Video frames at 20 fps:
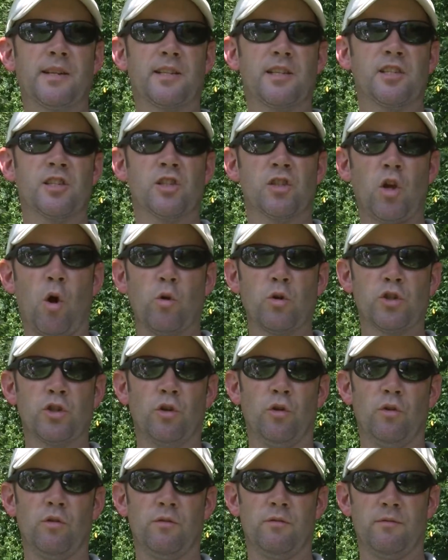is a
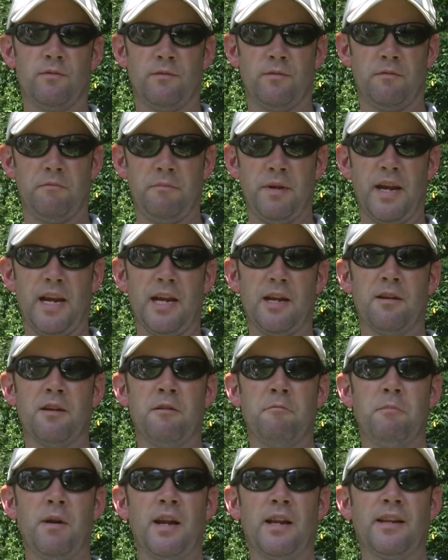social bee,
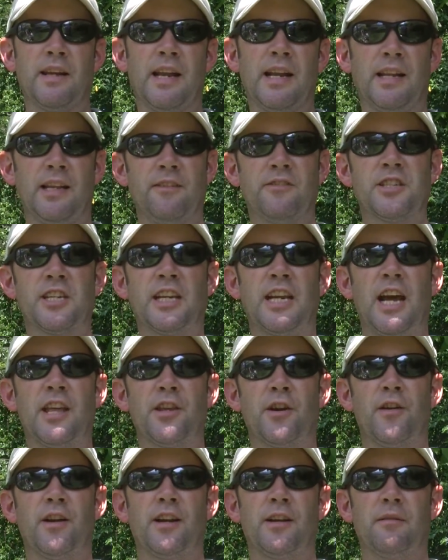meaning that it lives
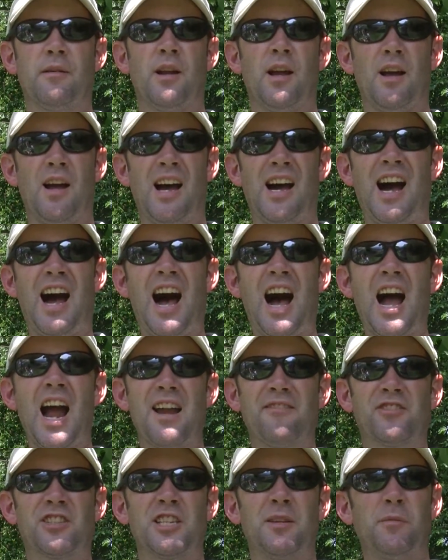together in a
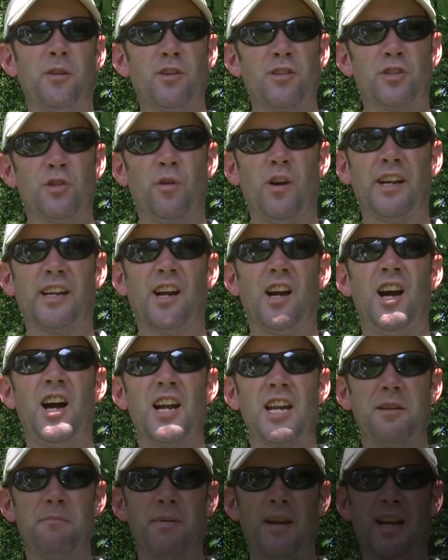hive, similar to like a
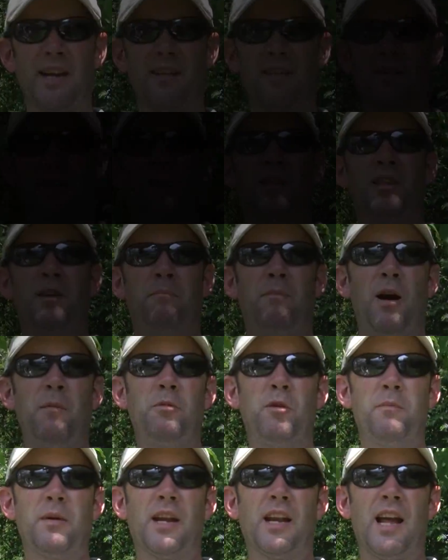honeybee. The
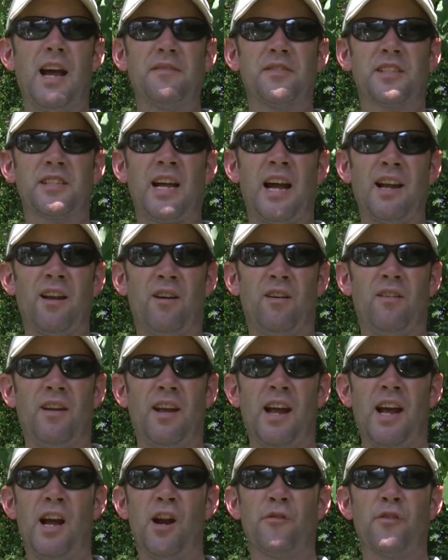bumblebee lifestyle,
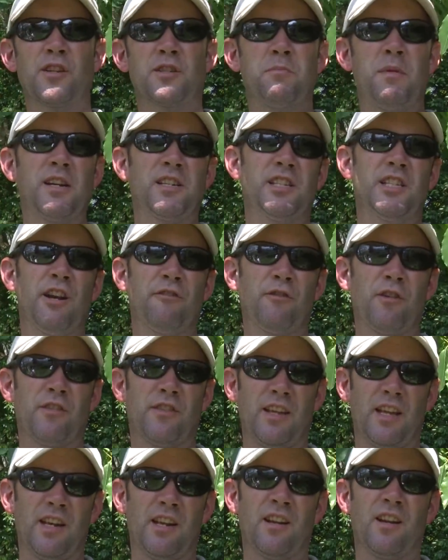however, is much
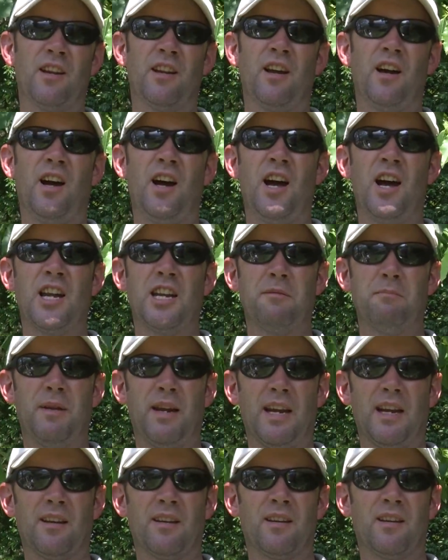different than a
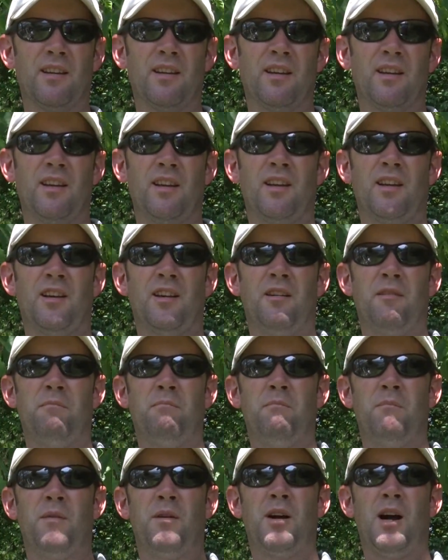honeybee.
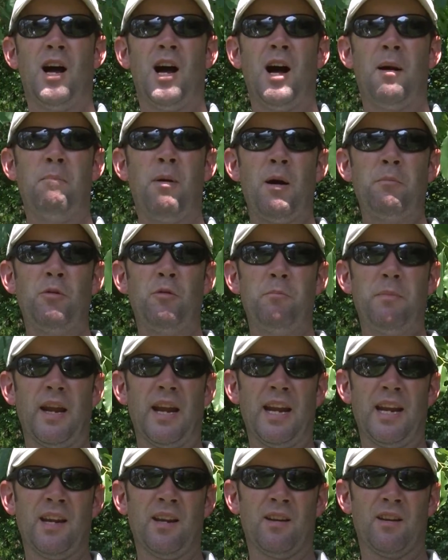A
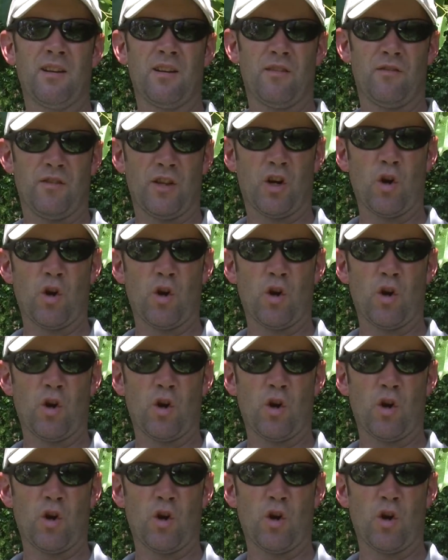bumblebee, the